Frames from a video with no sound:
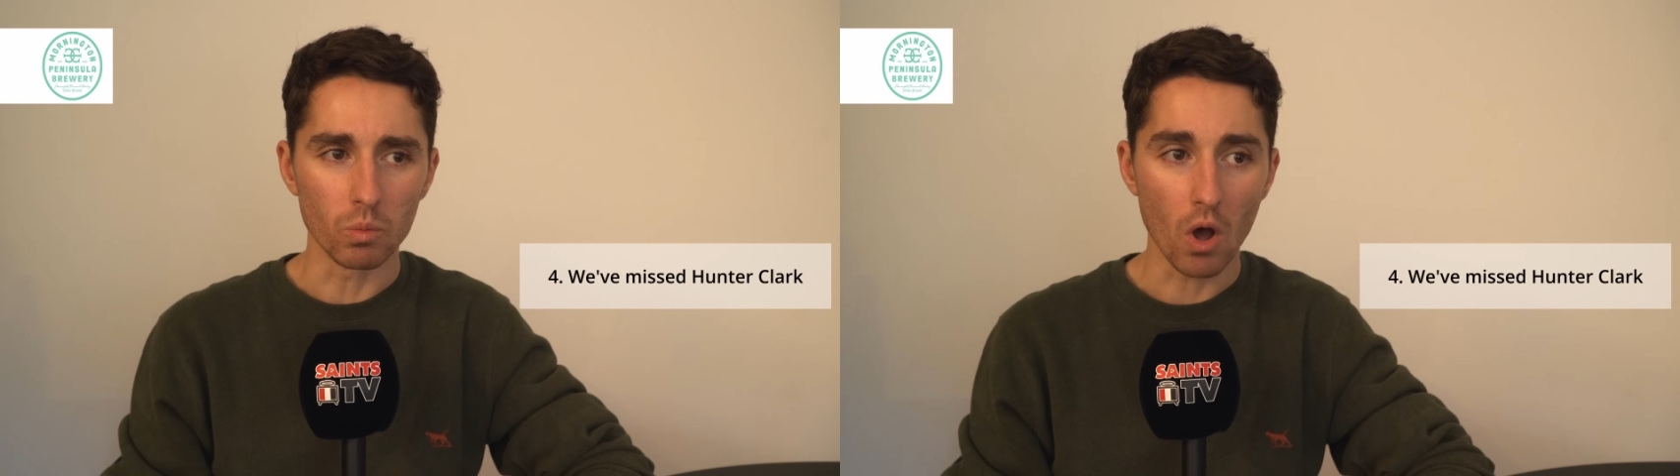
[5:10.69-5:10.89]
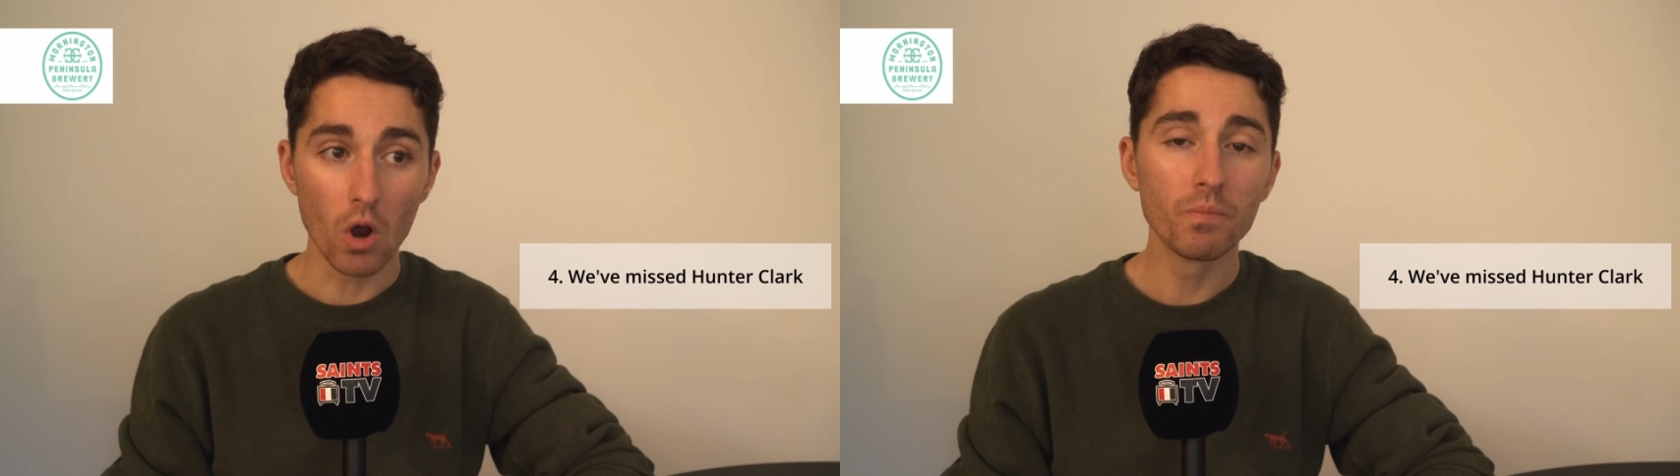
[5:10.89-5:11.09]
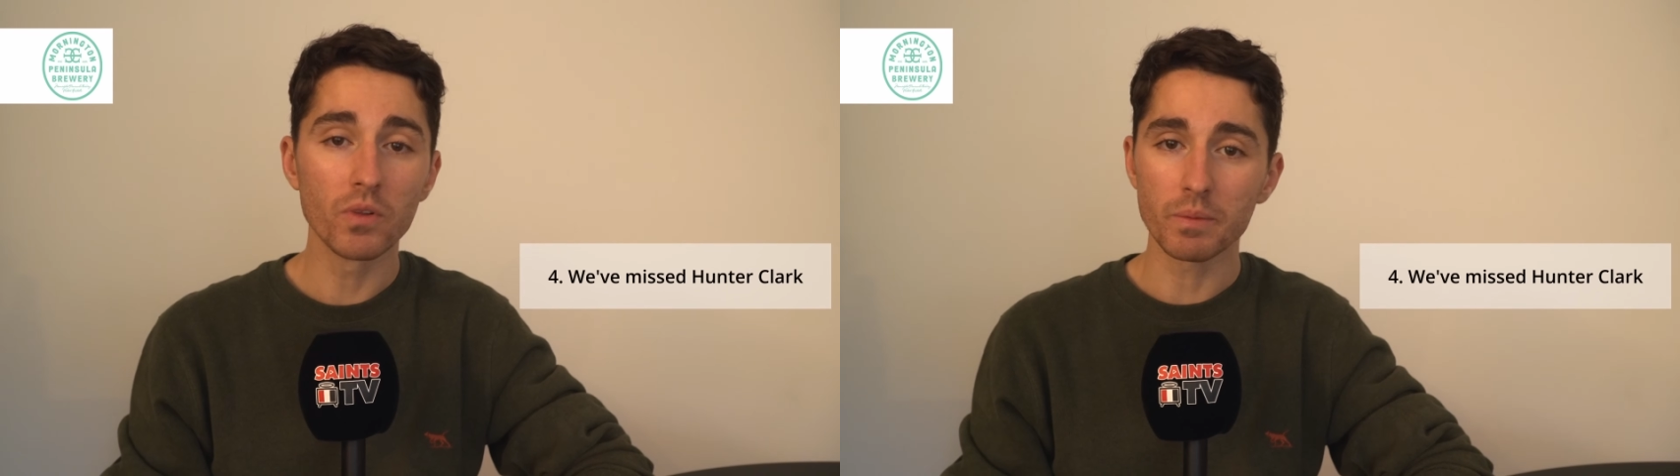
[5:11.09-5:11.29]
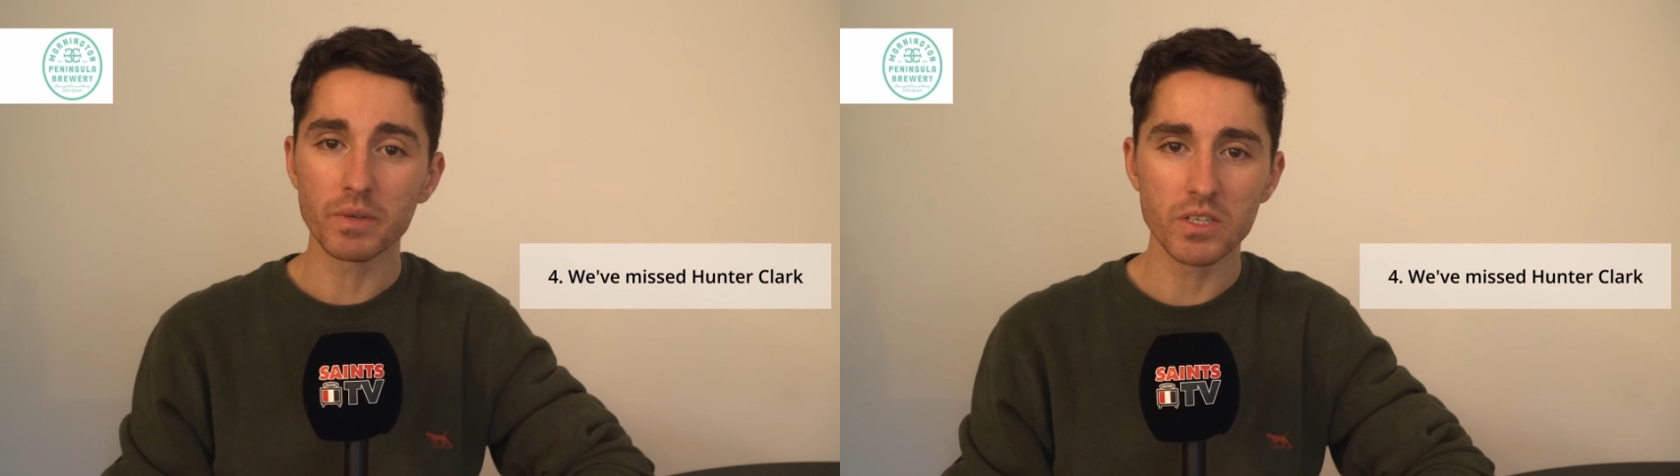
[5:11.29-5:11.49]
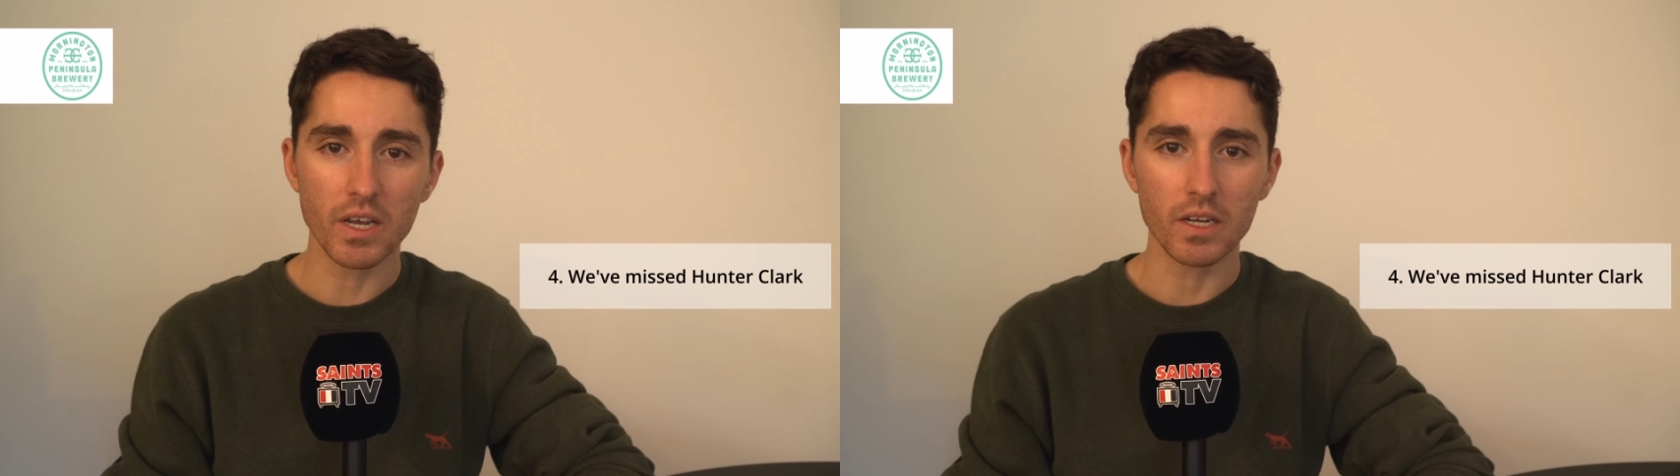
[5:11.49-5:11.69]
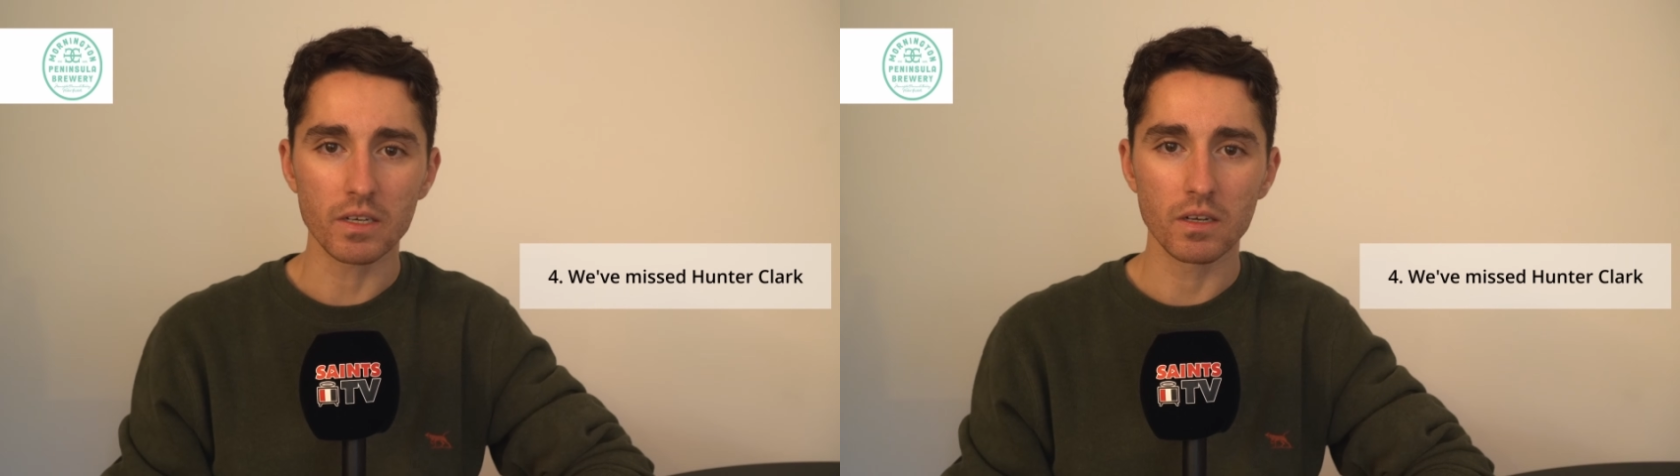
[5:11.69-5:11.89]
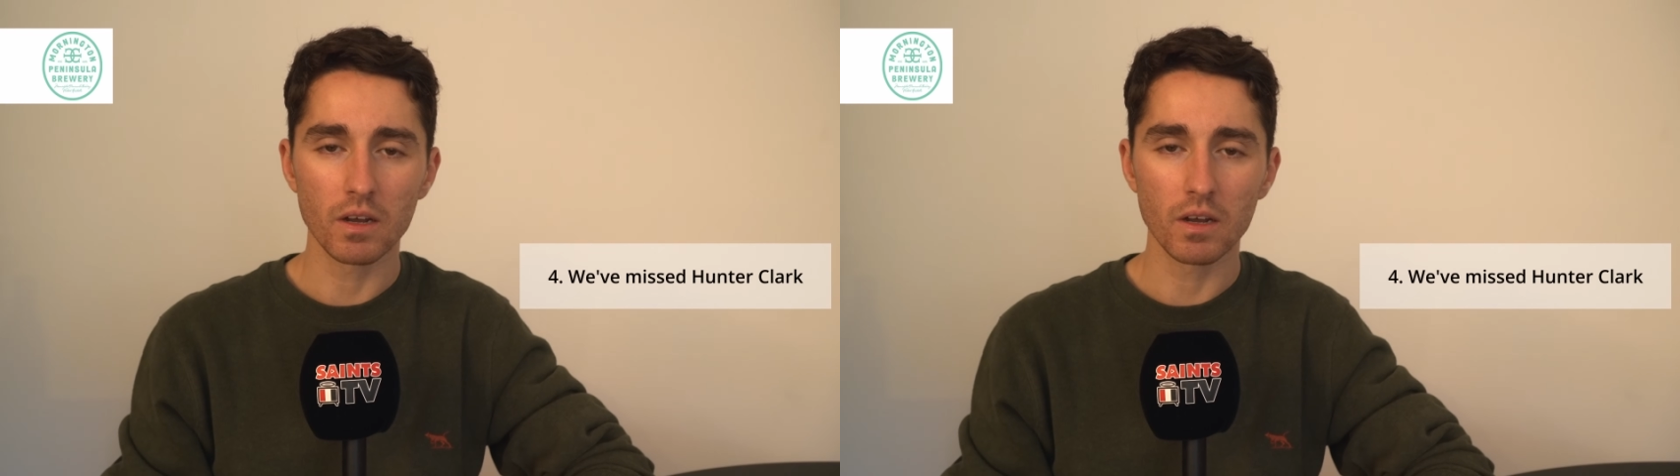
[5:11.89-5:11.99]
hopefully be seeing